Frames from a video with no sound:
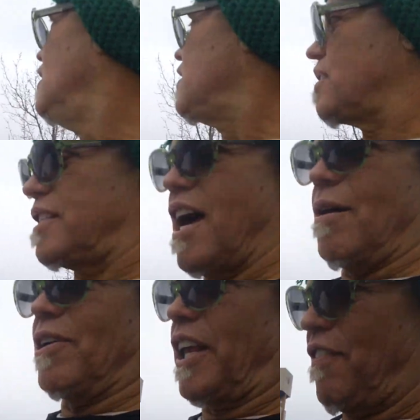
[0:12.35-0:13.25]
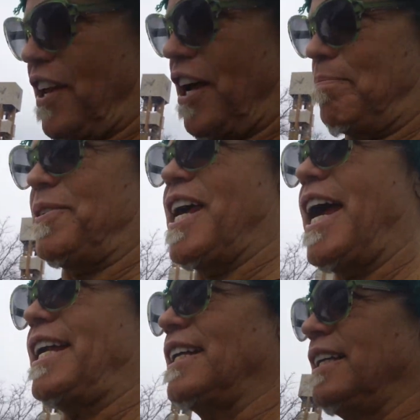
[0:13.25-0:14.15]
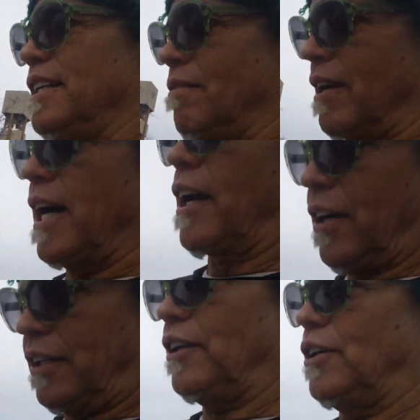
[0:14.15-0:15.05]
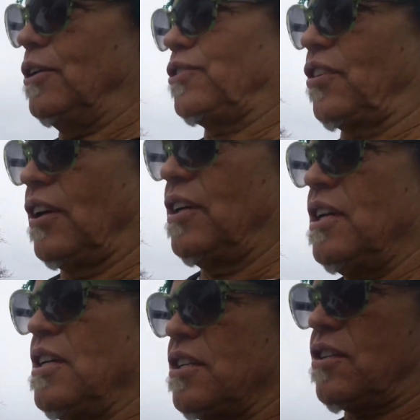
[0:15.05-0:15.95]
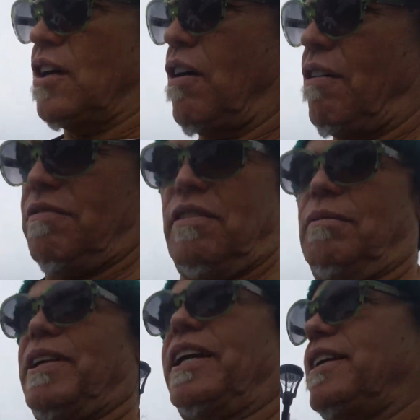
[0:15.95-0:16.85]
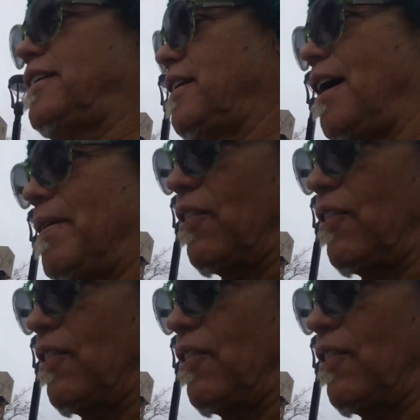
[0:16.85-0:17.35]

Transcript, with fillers: Just now, I want to give you an update. We got good news. So I'm like, I've been